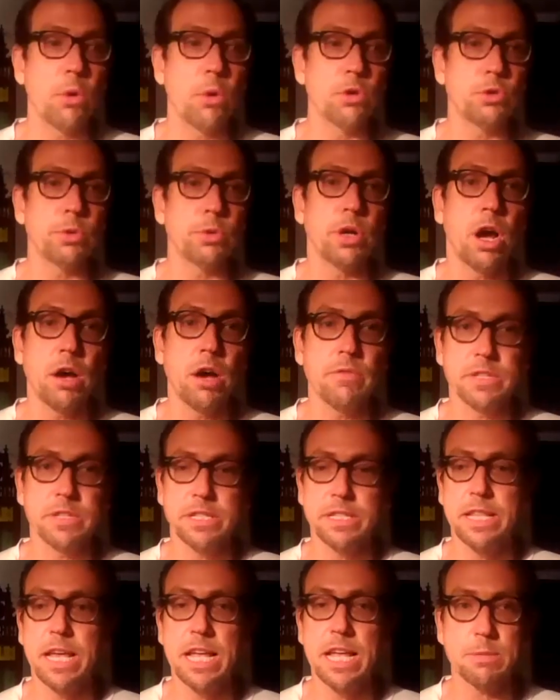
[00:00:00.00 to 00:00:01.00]
go into an
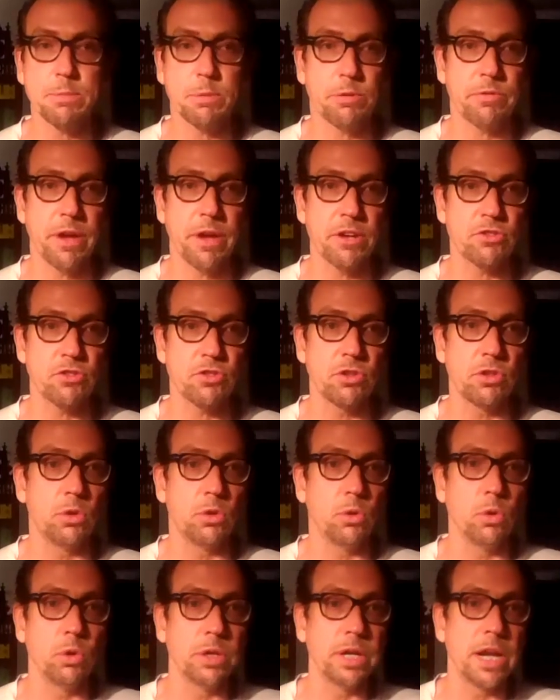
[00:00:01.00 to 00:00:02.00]
office and that's
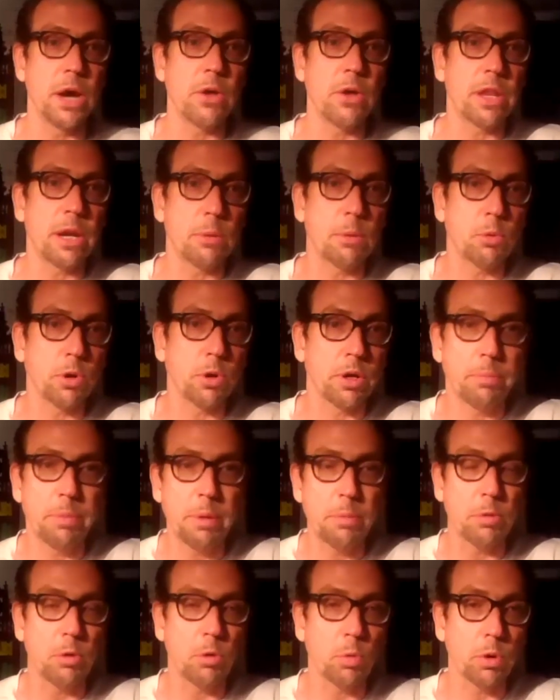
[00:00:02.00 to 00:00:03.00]
professional. Or now that I work,
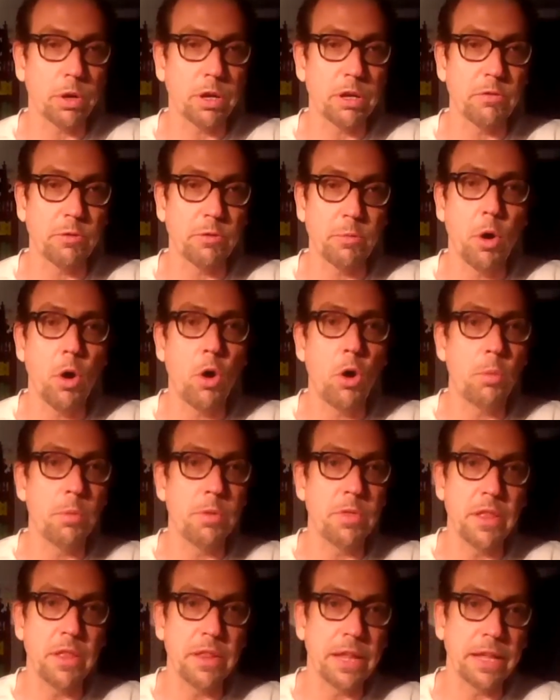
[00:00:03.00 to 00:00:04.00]
people are working from home,
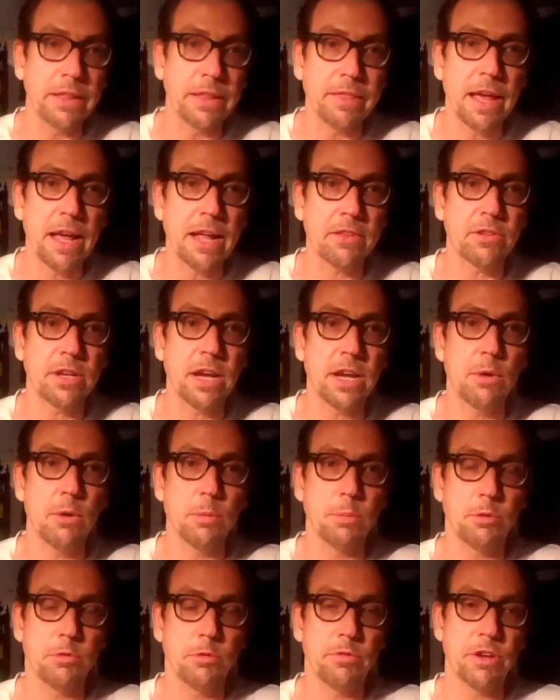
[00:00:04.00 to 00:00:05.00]
and then like that's now
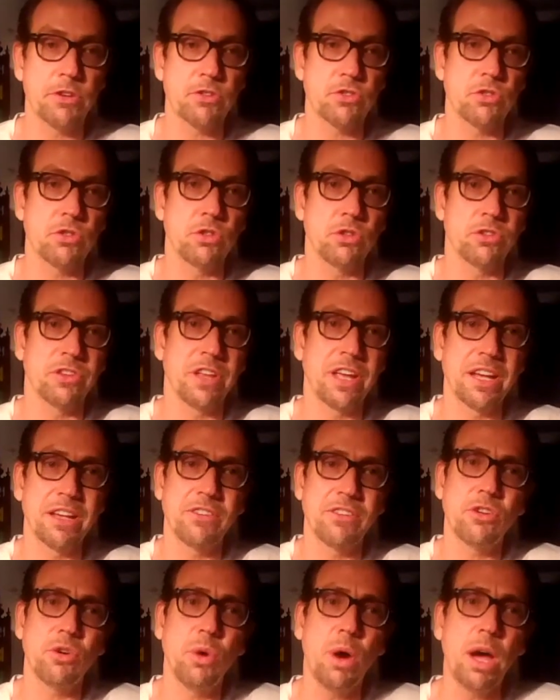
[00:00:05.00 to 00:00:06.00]
what professional looks like.
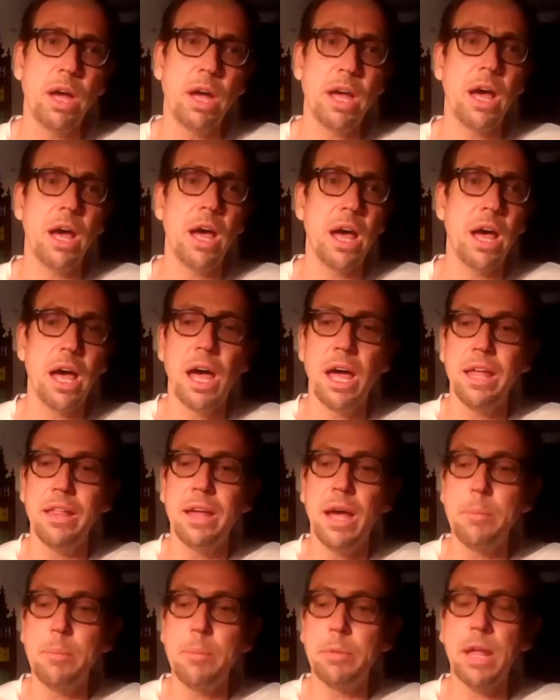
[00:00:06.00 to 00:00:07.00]
So
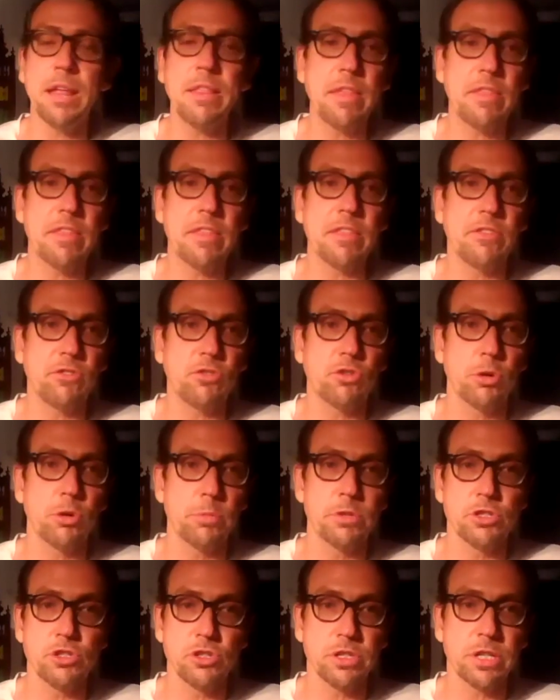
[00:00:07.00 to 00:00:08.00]
I'm glad that this
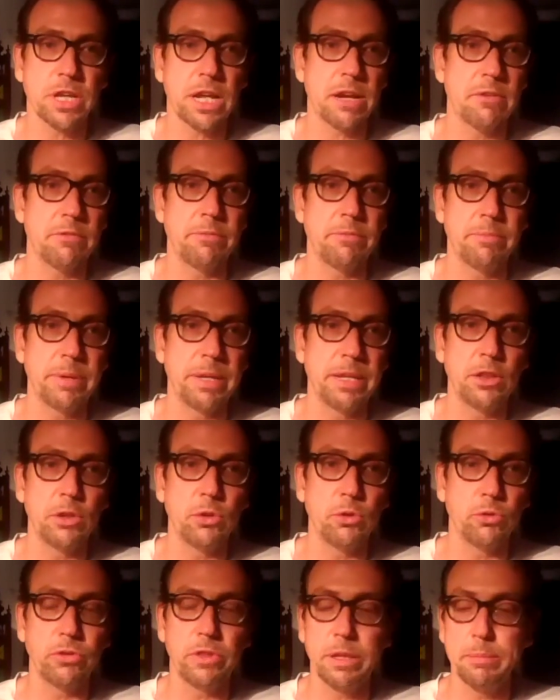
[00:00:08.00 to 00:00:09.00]
term is just kind of being
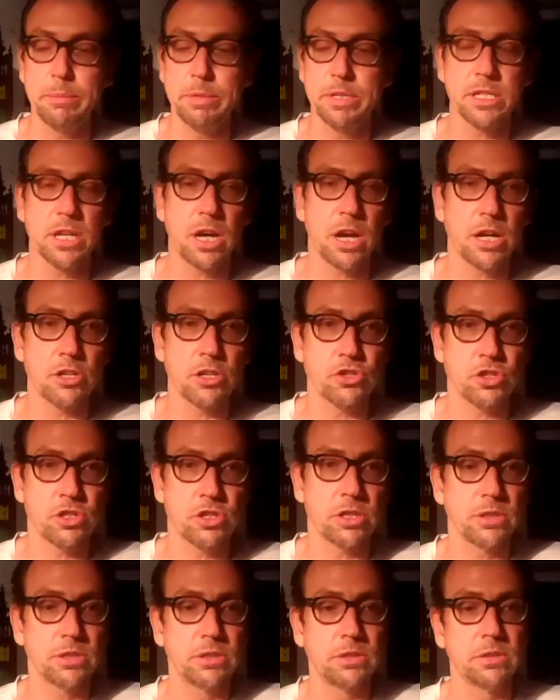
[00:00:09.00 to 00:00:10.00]
loosely
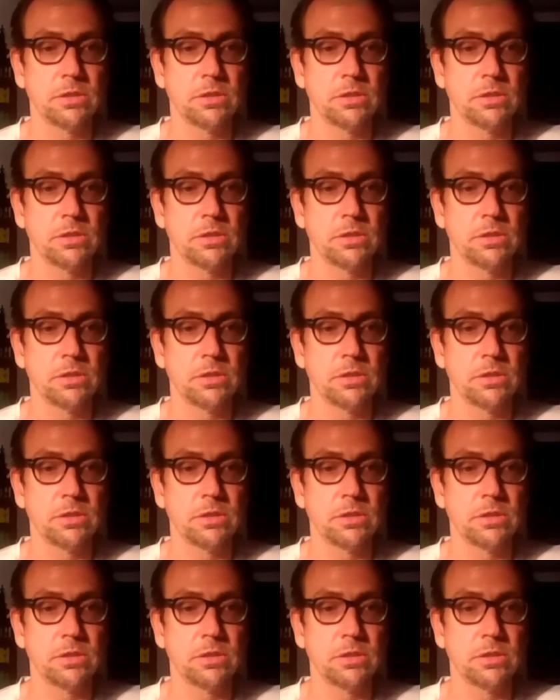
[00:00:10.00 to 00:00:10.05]
massaged.